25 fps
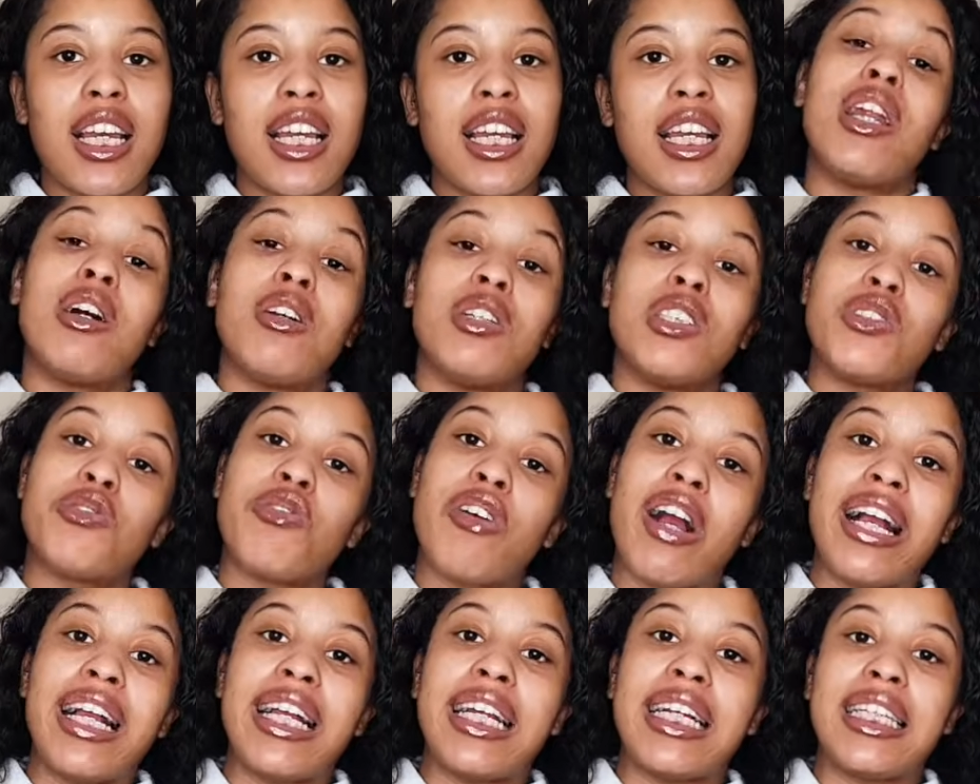When I was
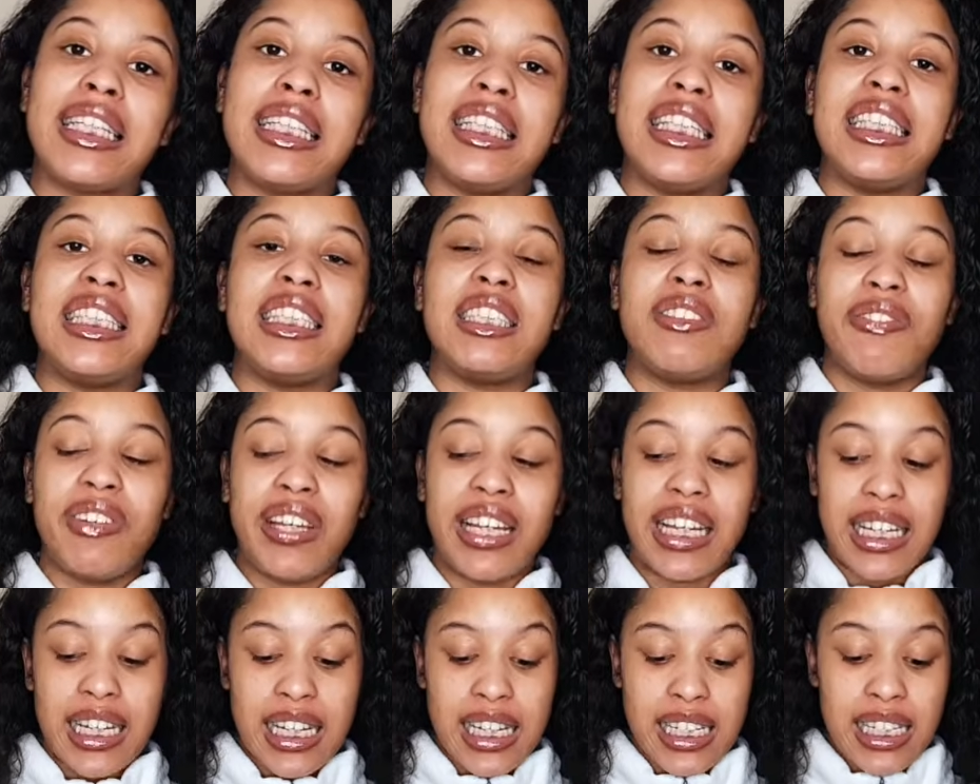writing these
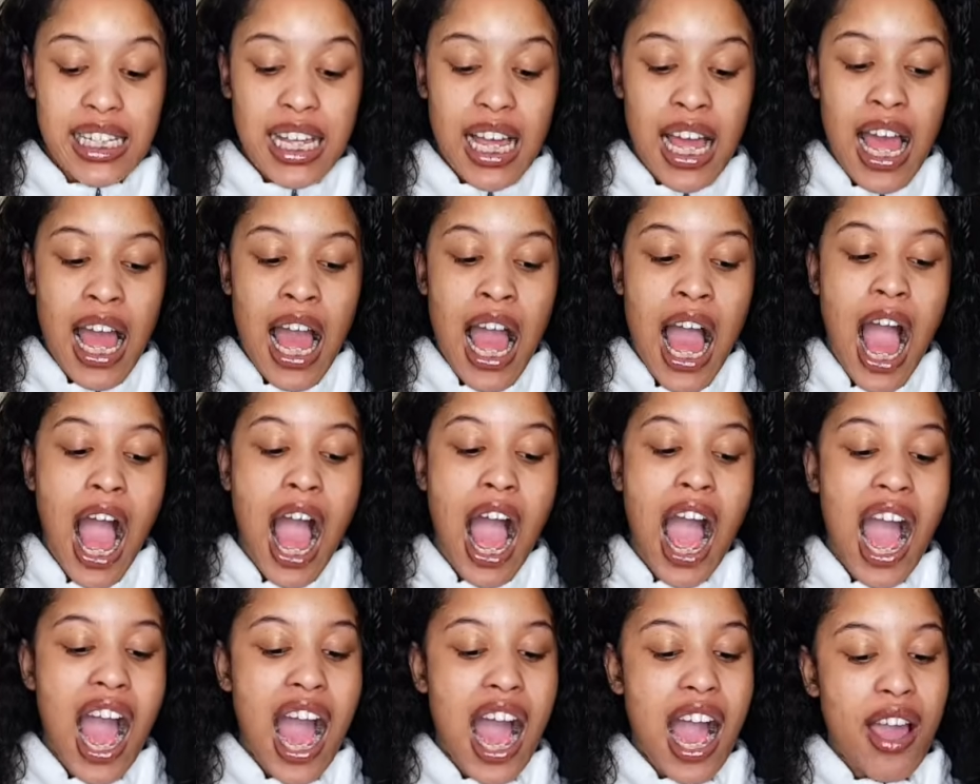things,
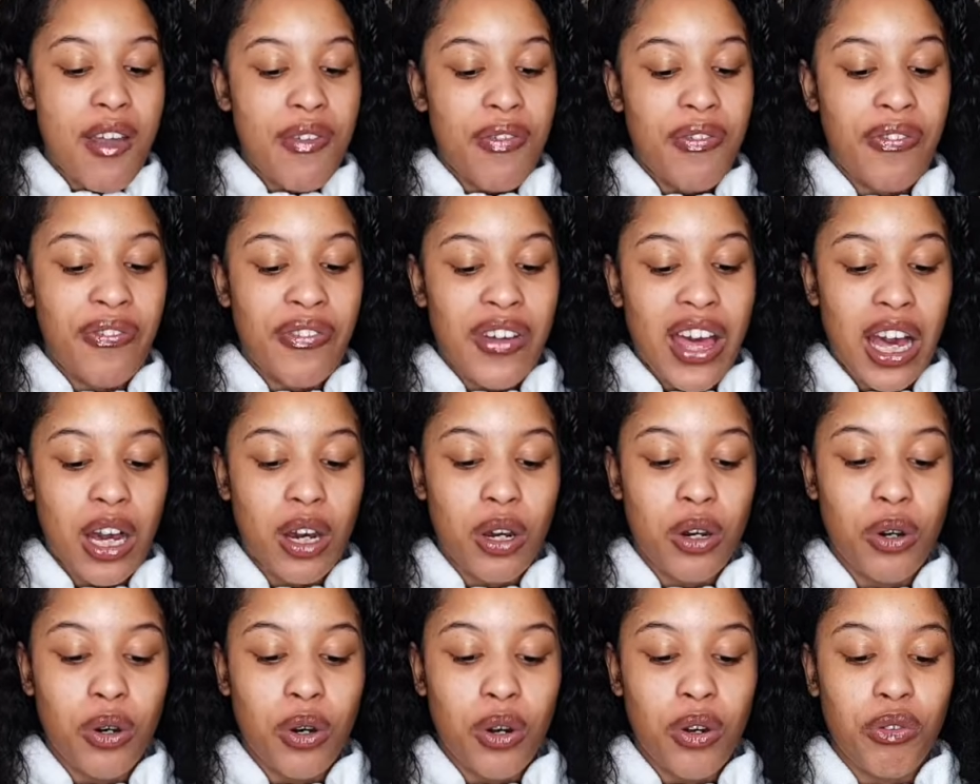I
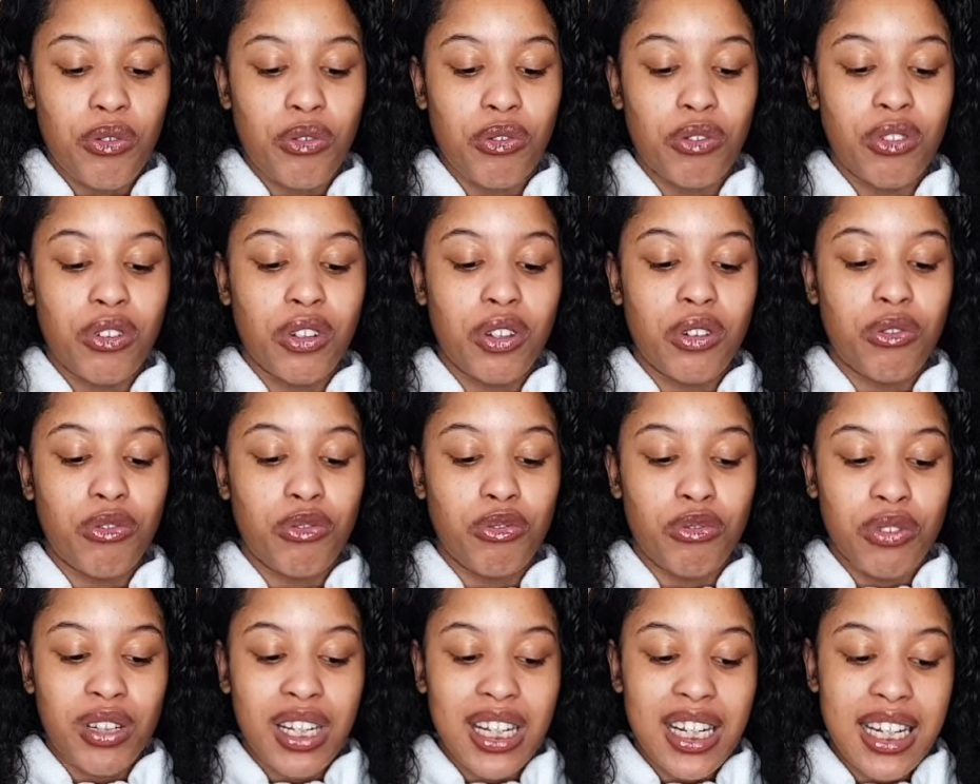felt
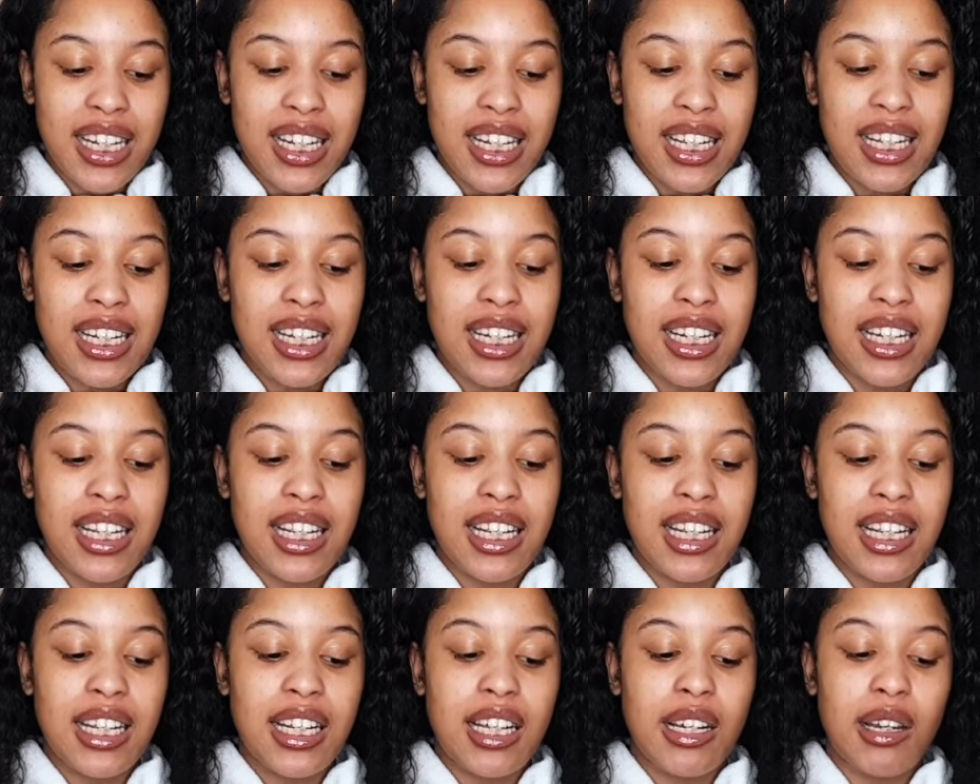
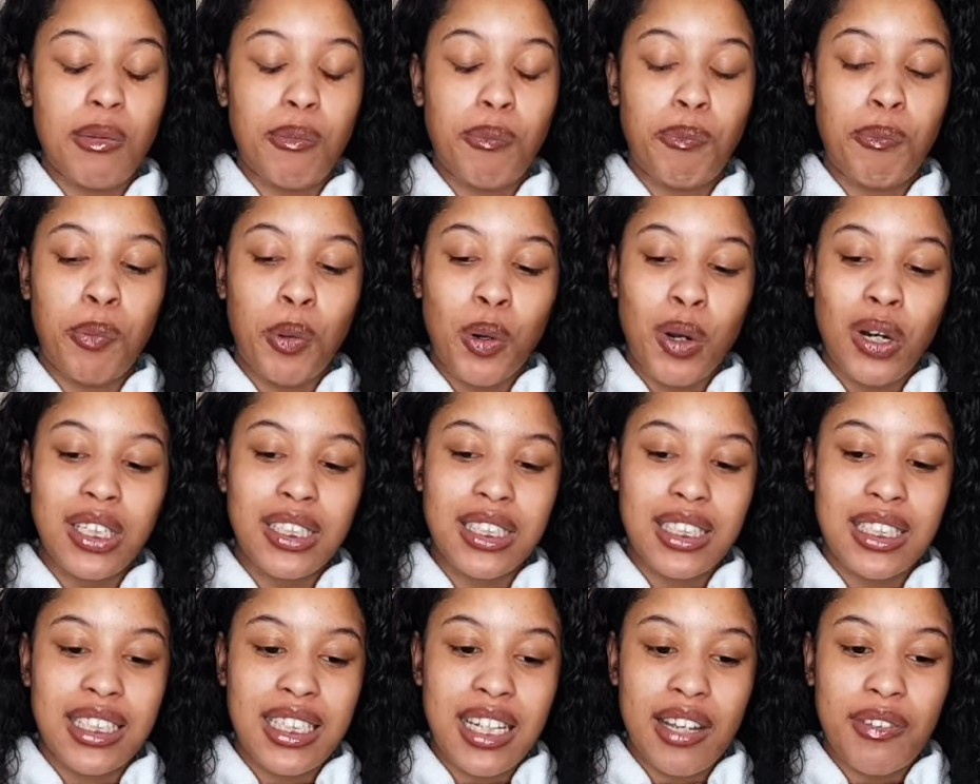really
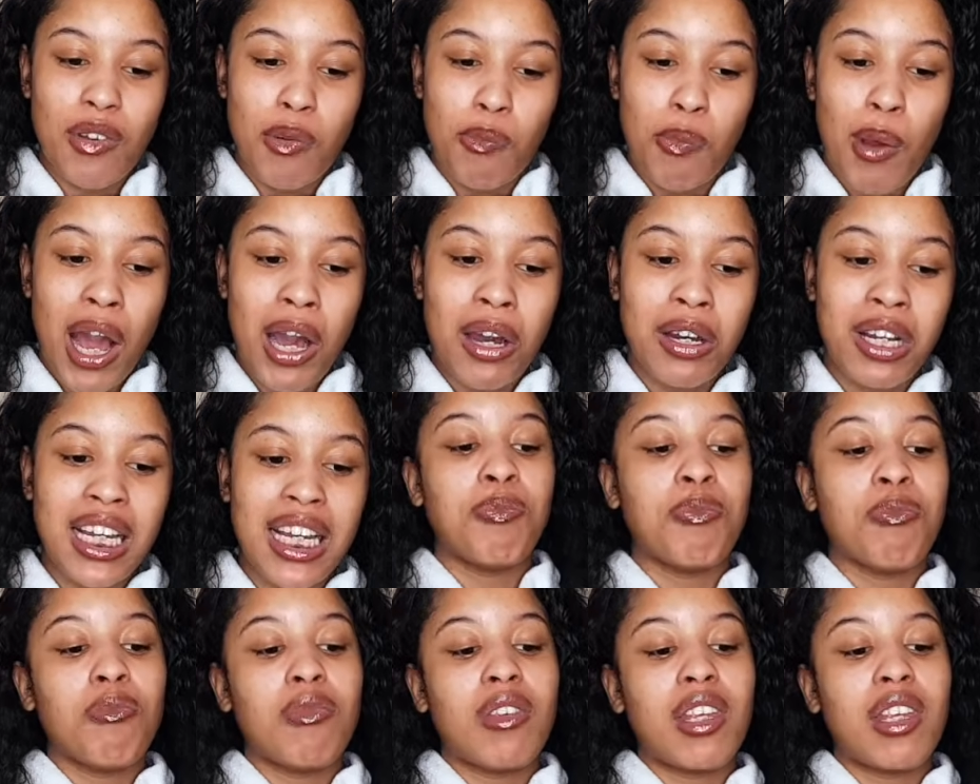positive about it.